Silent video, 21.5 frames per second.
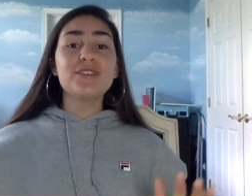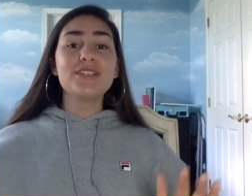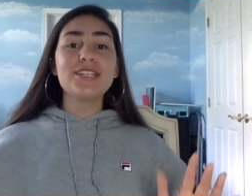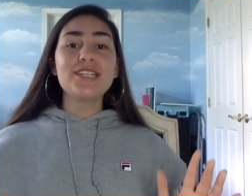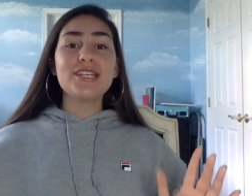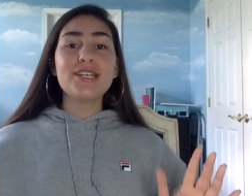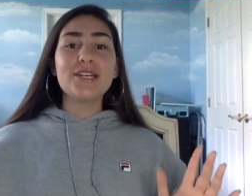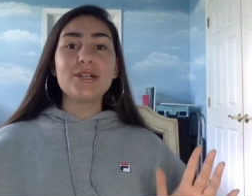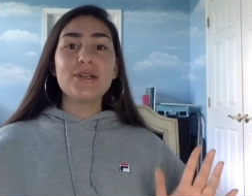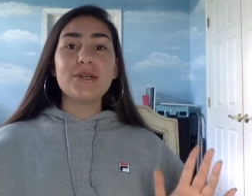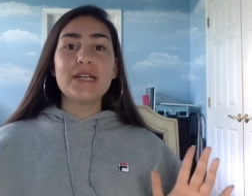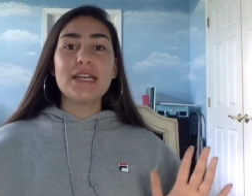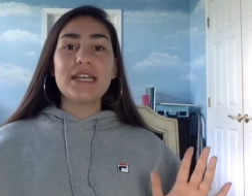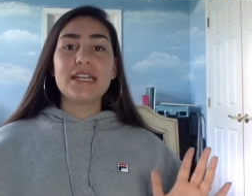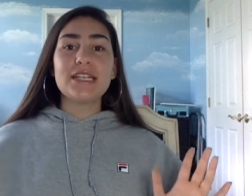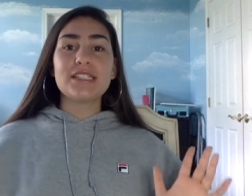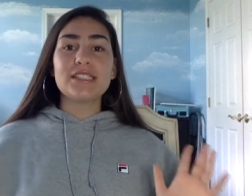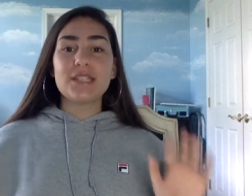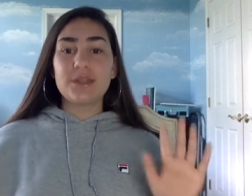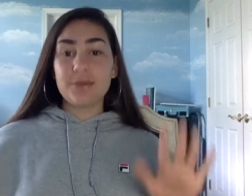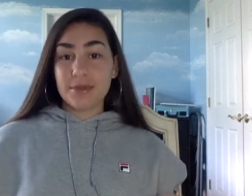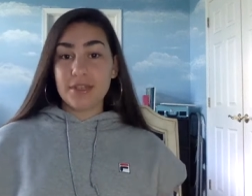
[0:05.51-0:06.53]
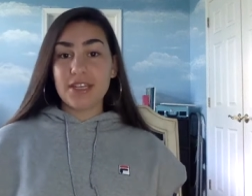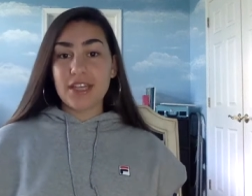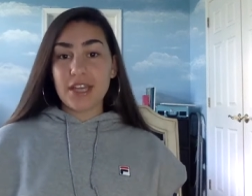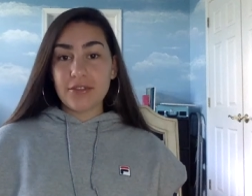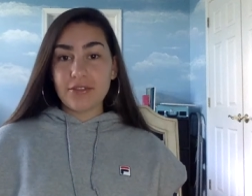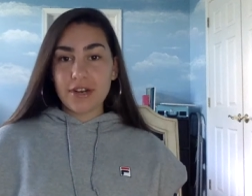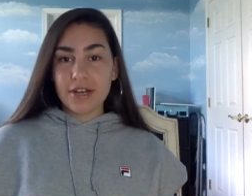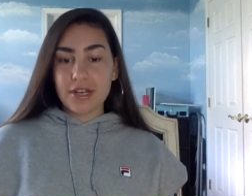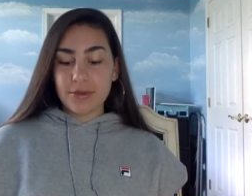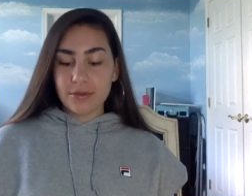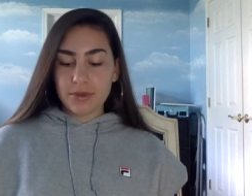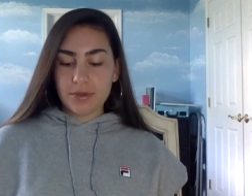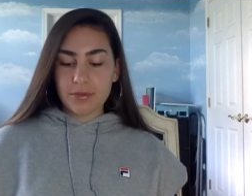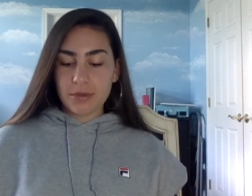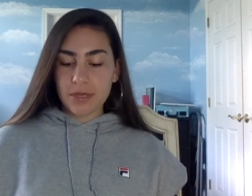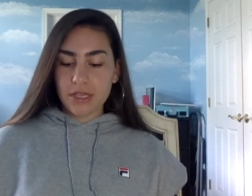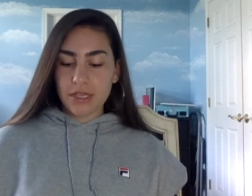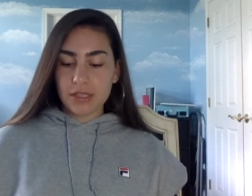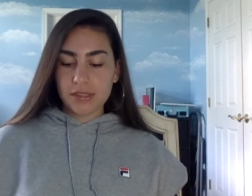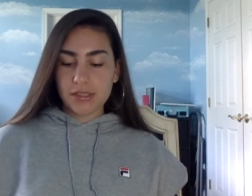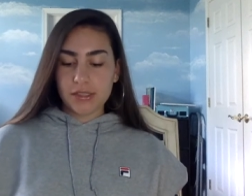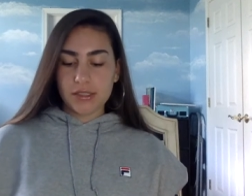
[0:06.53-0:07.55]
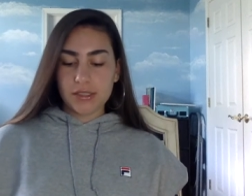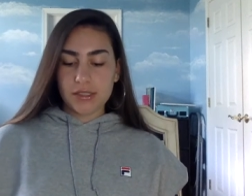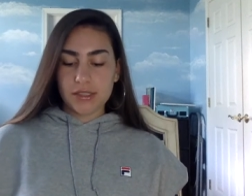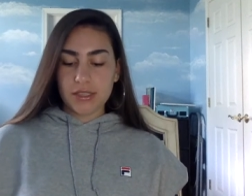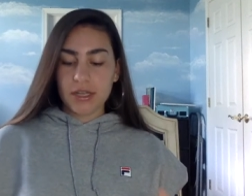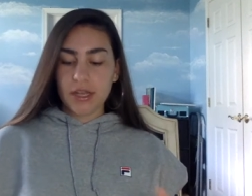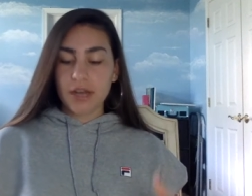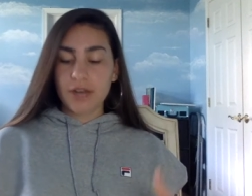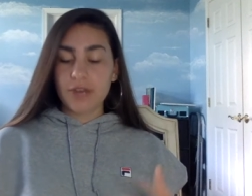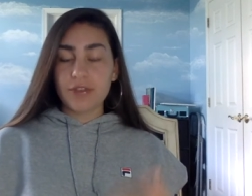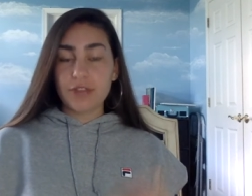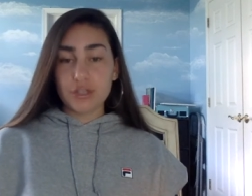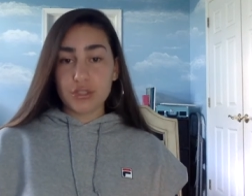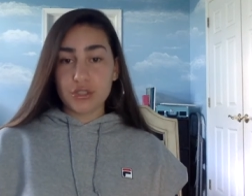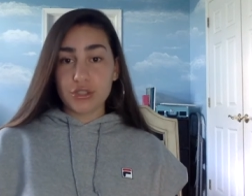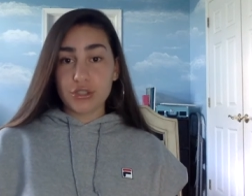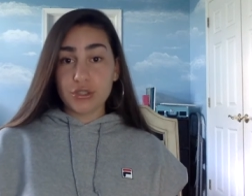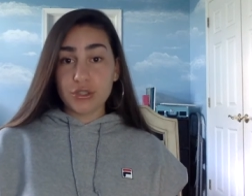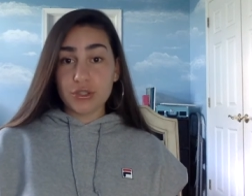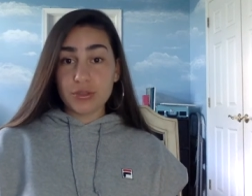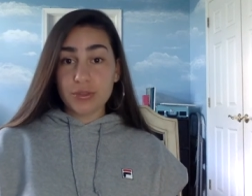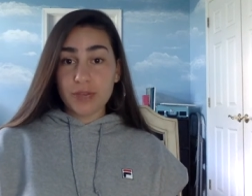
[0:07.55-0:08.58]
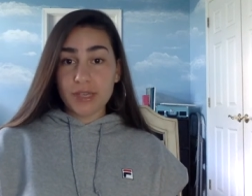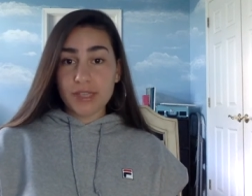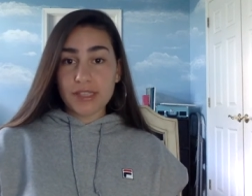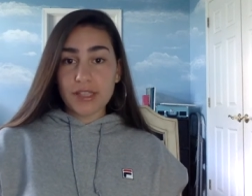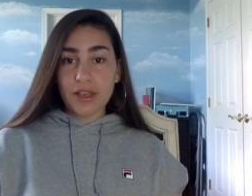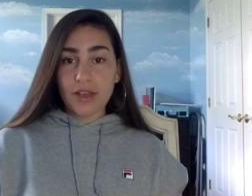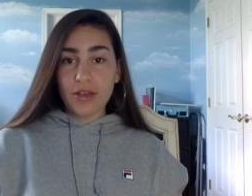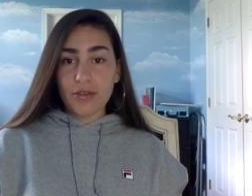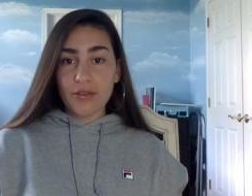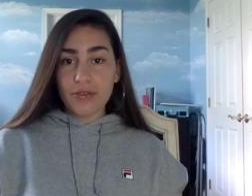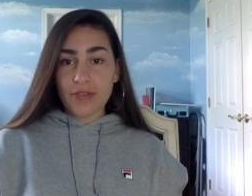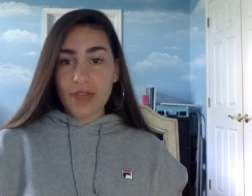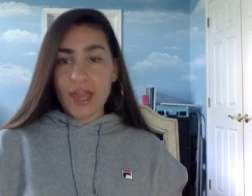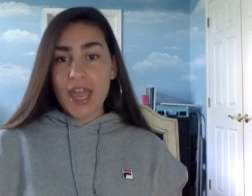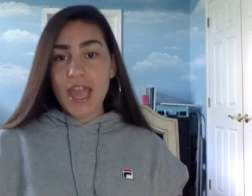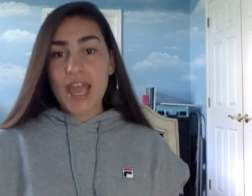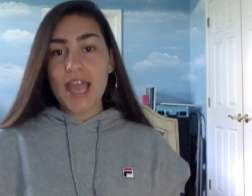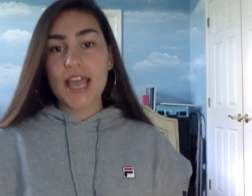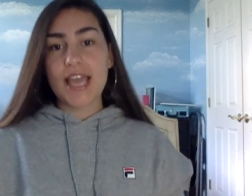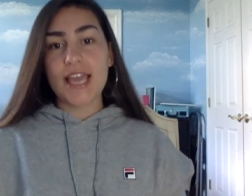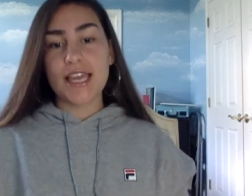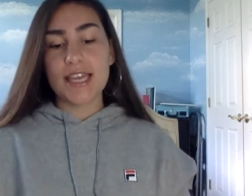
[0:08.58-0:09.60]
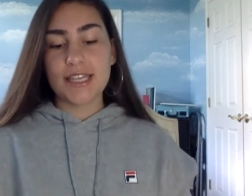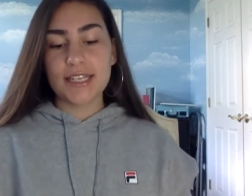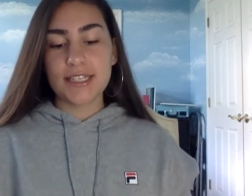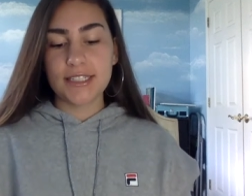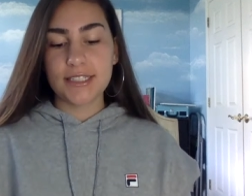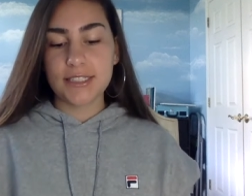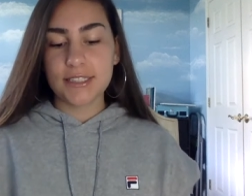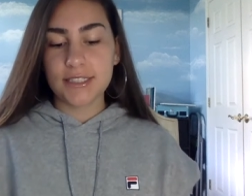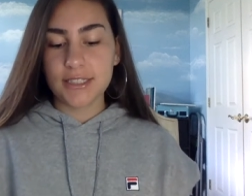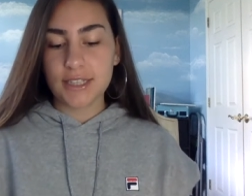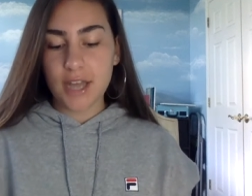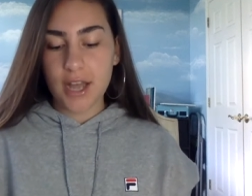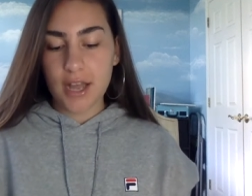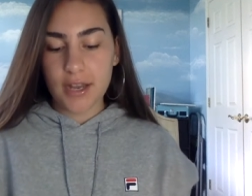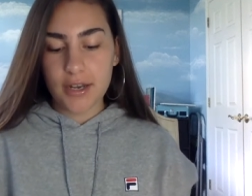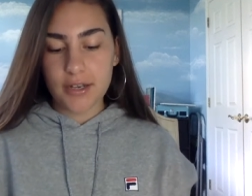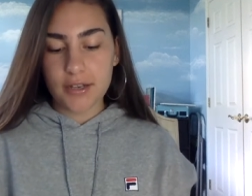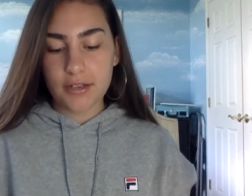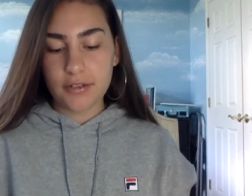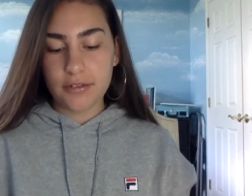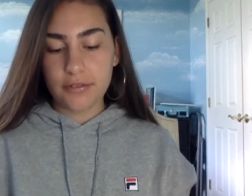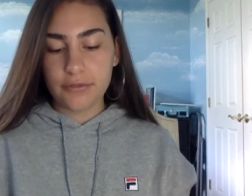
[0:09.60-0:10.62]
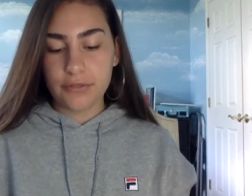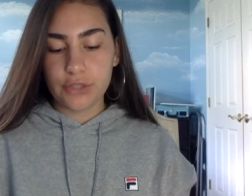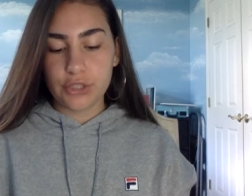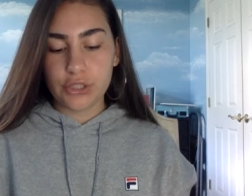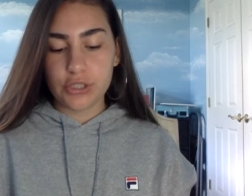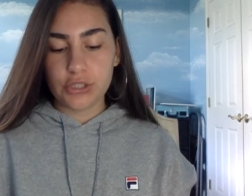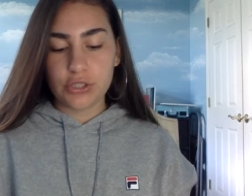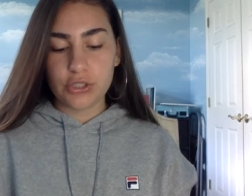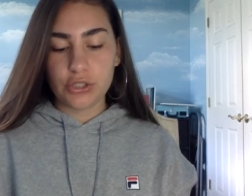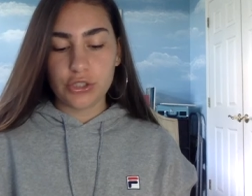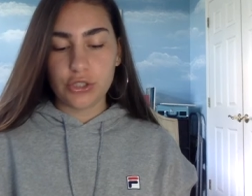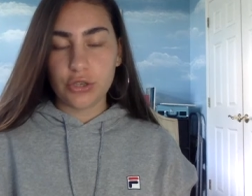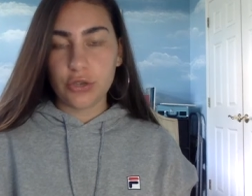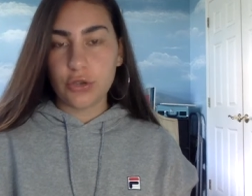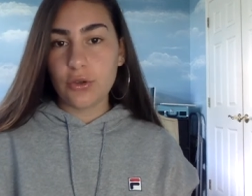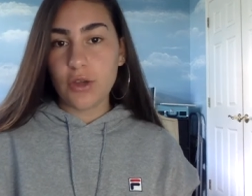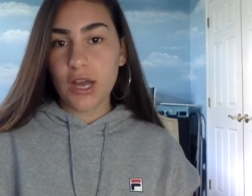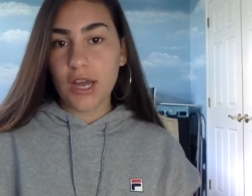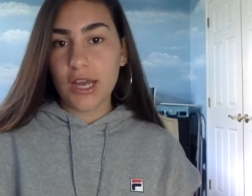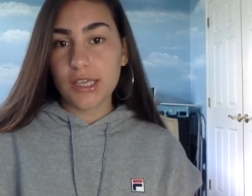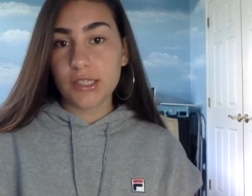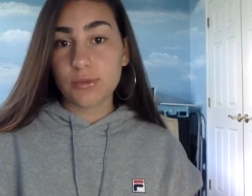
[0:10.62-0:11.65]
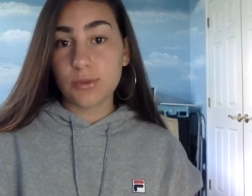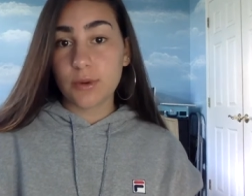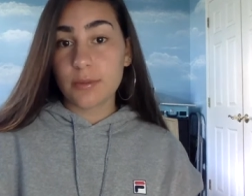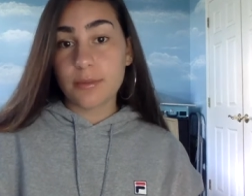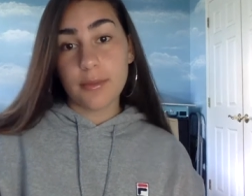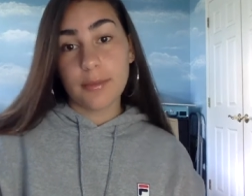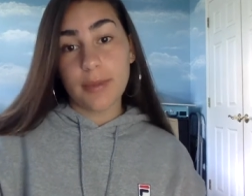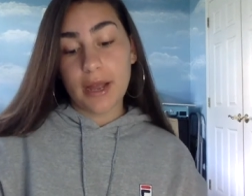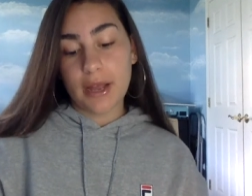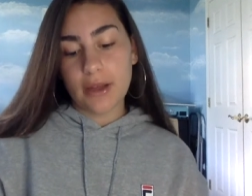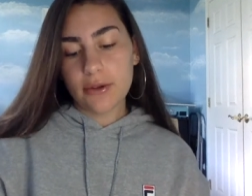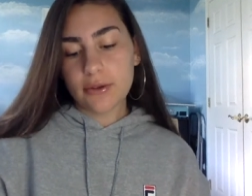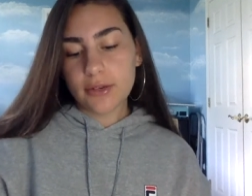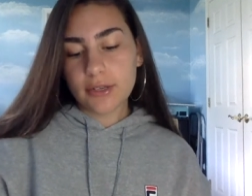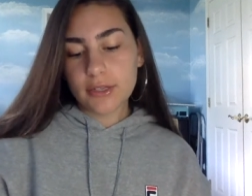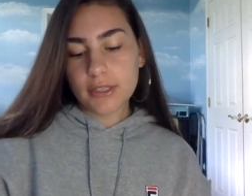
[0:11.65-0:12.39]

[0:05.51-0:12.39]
video and it's going to be get ready with me to kind of introduce myself and kind of just show you guys what I'm about.